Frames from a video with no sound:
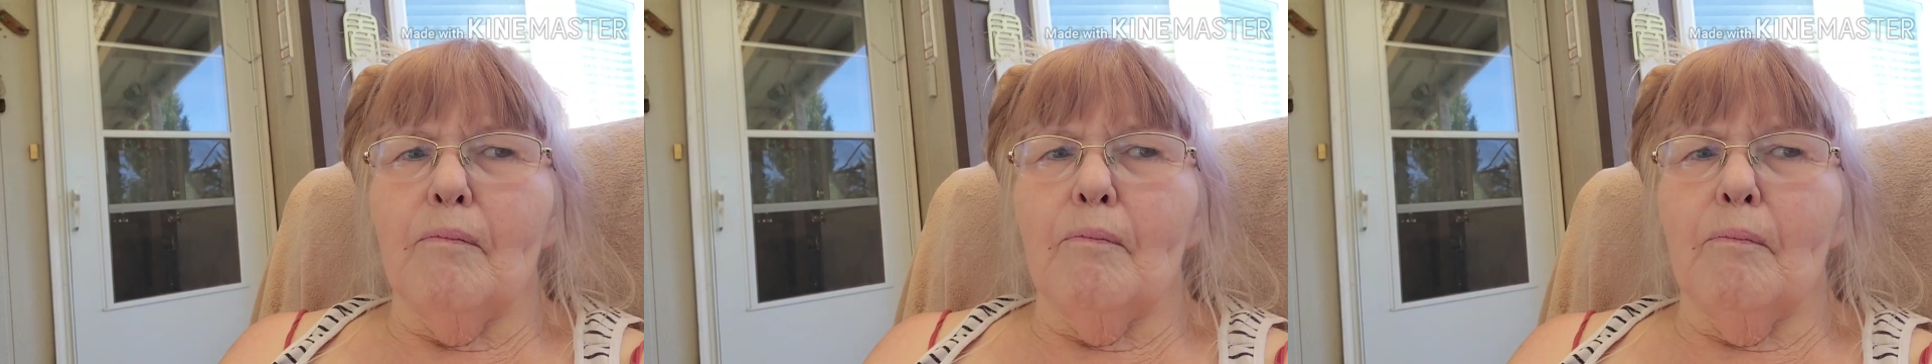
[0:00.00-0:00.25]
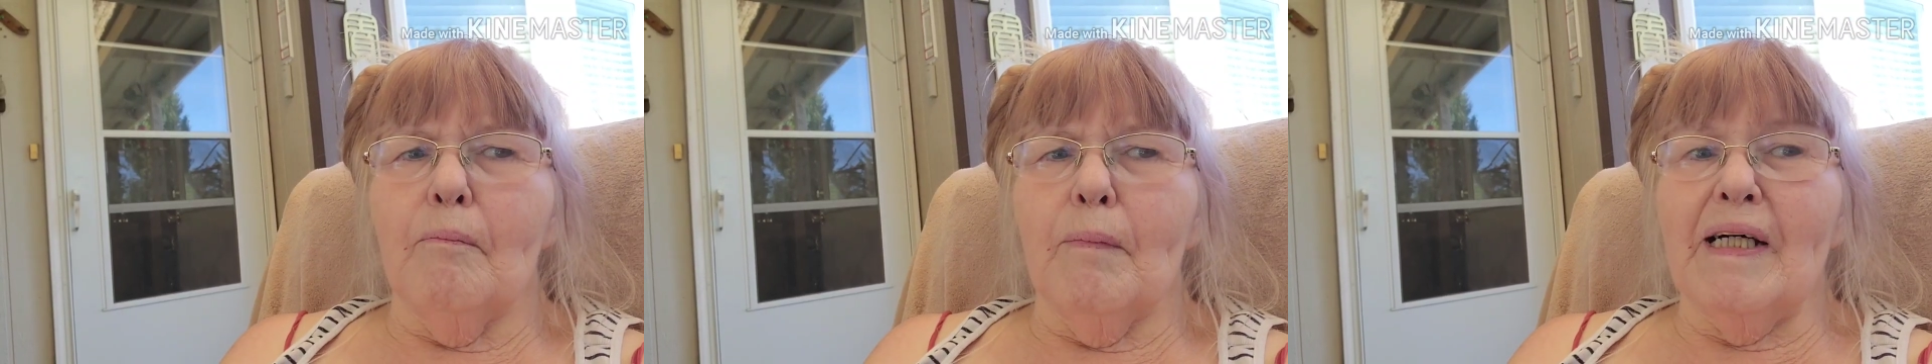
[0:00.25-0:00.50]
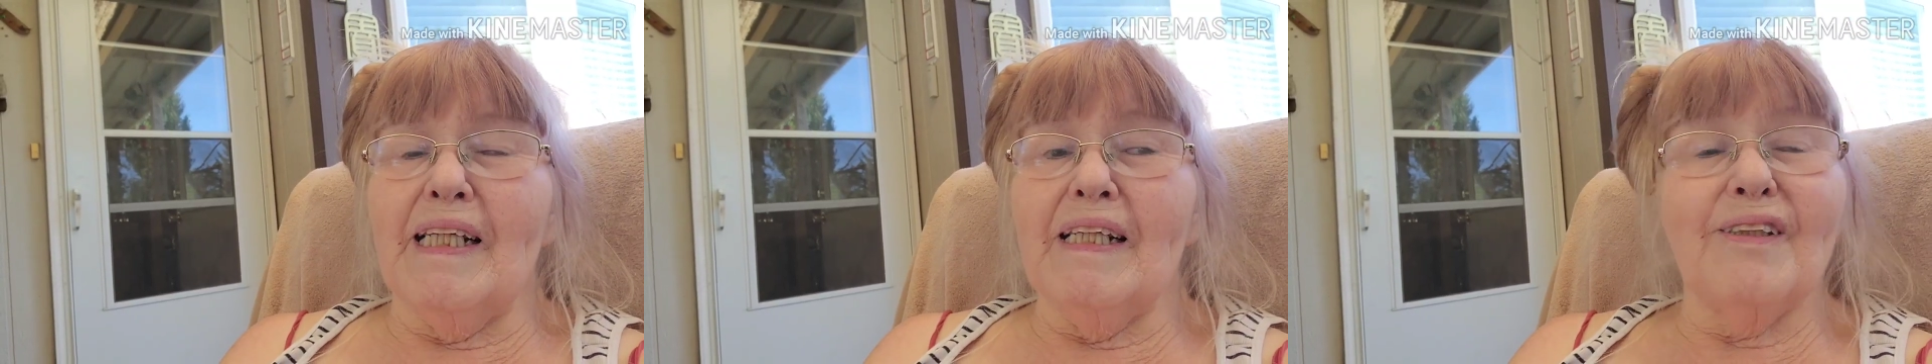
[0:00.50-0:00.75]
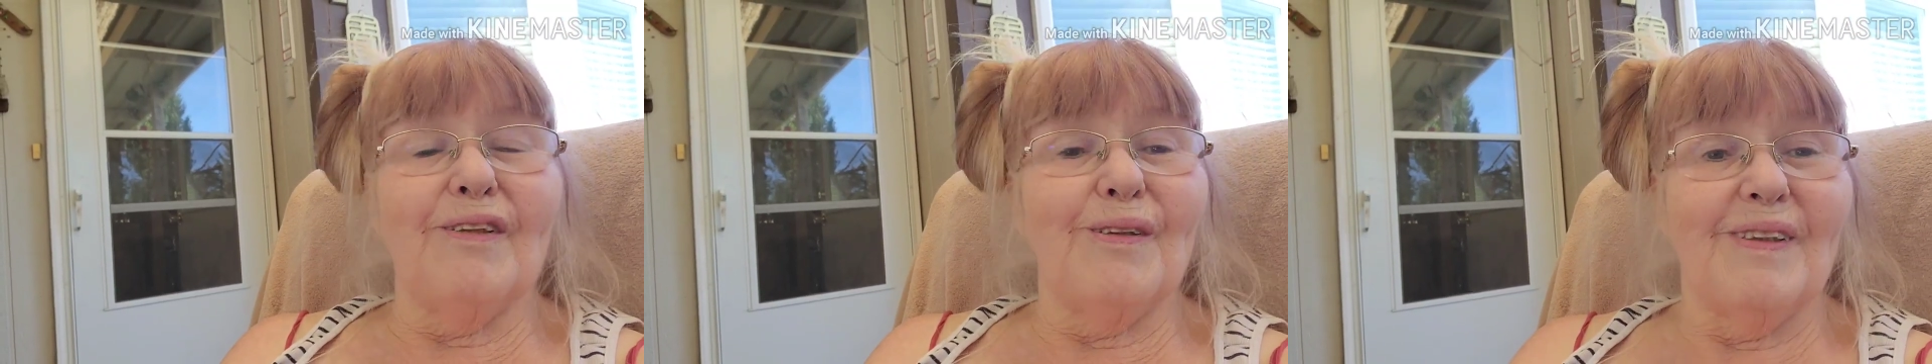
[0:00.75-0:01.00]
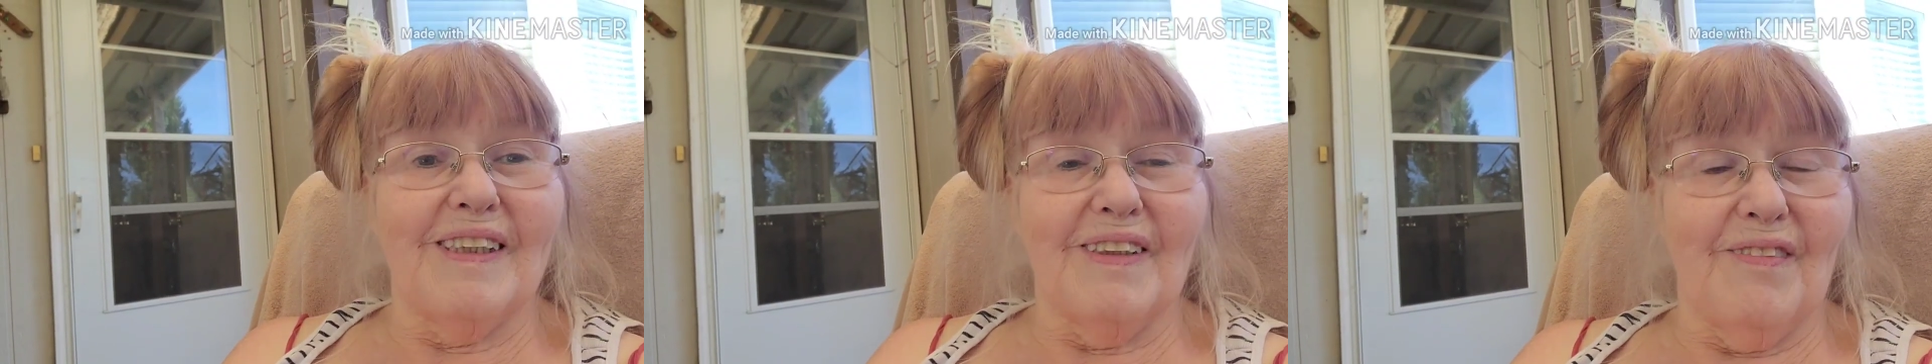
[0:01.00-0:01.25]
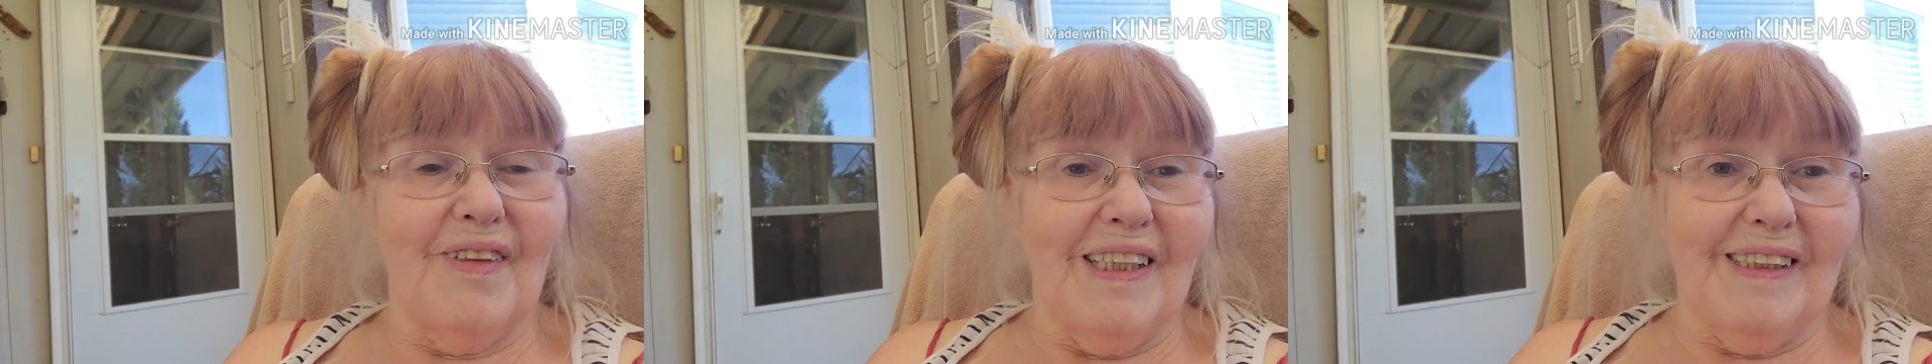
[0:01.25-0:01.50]
Monday and Tuesday
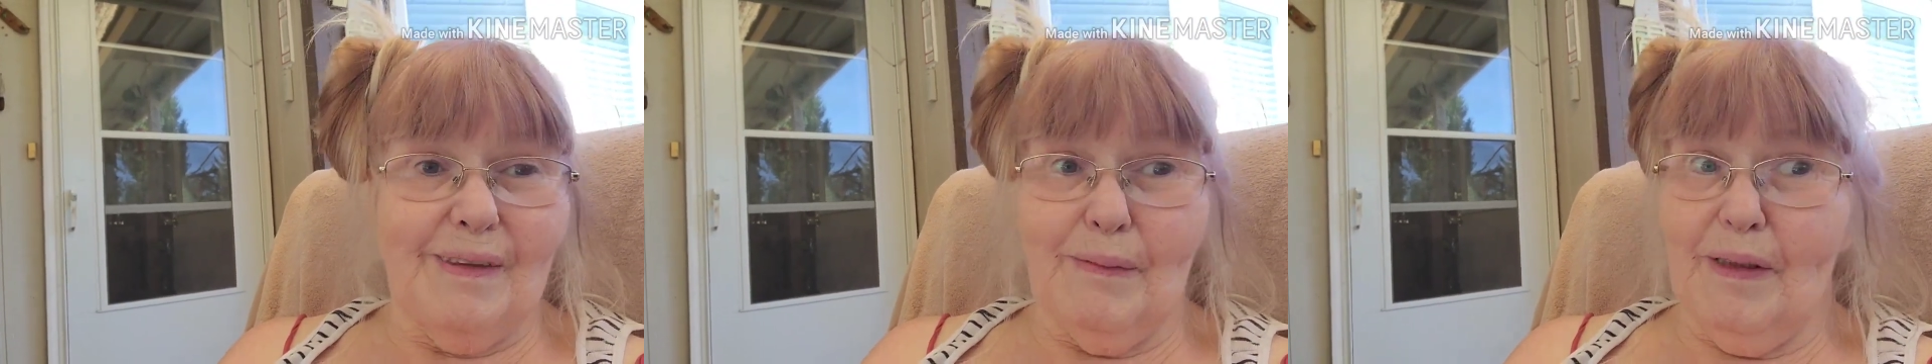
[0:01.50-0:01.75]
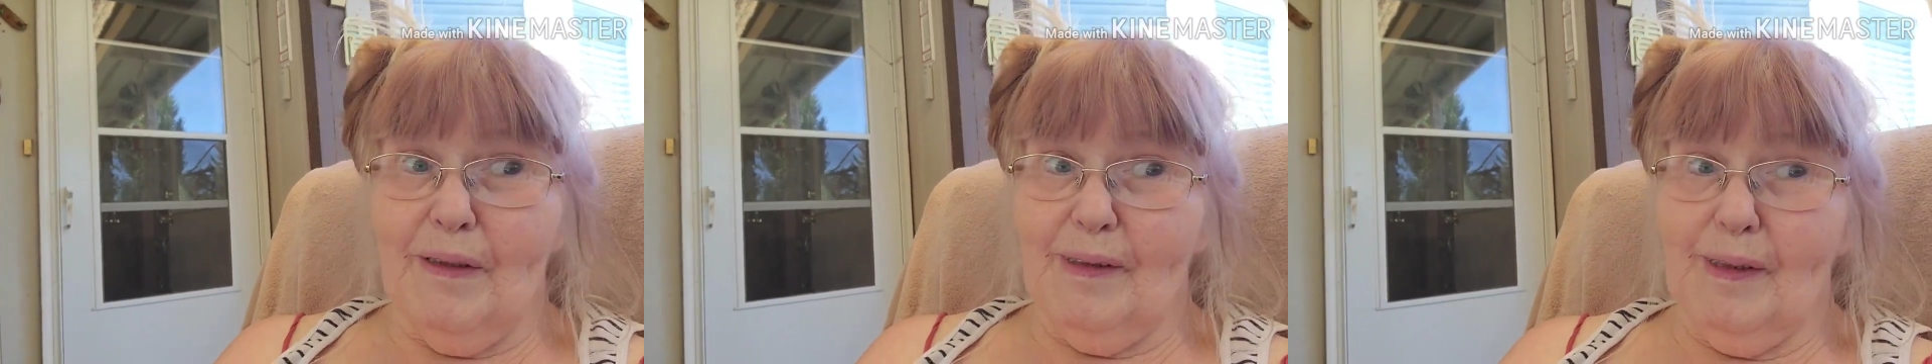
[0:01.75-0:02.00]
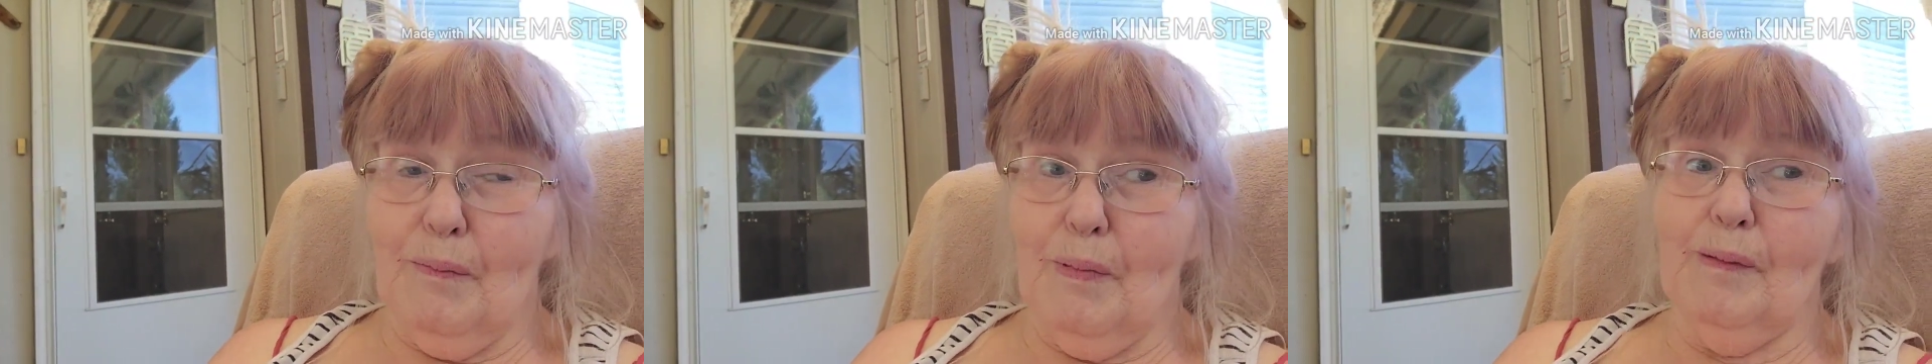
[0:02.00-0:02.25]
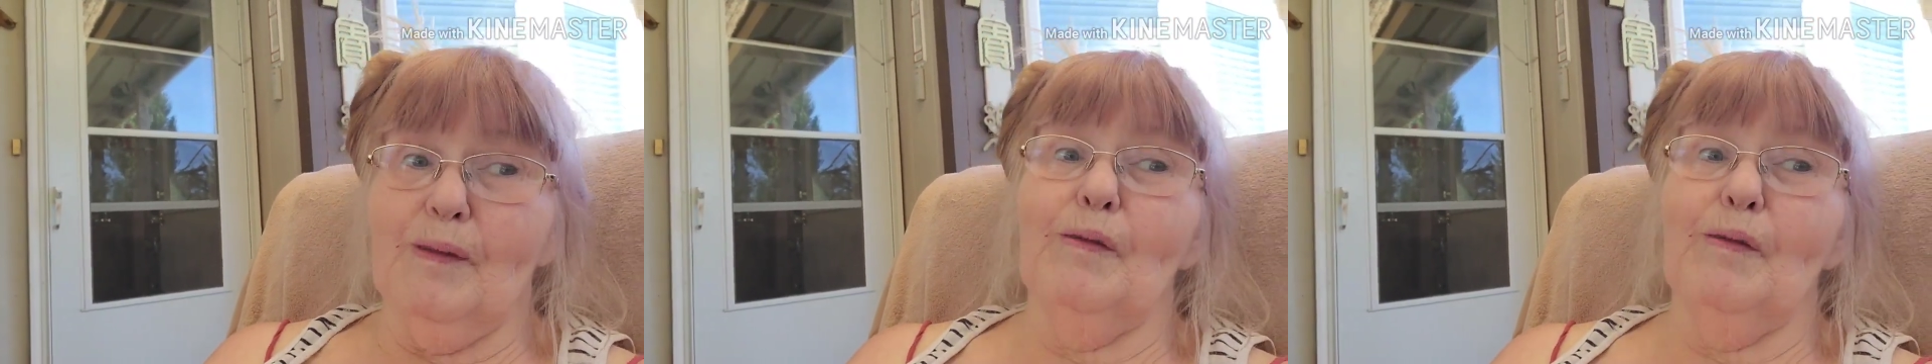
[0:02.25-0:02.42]
of next week are supposed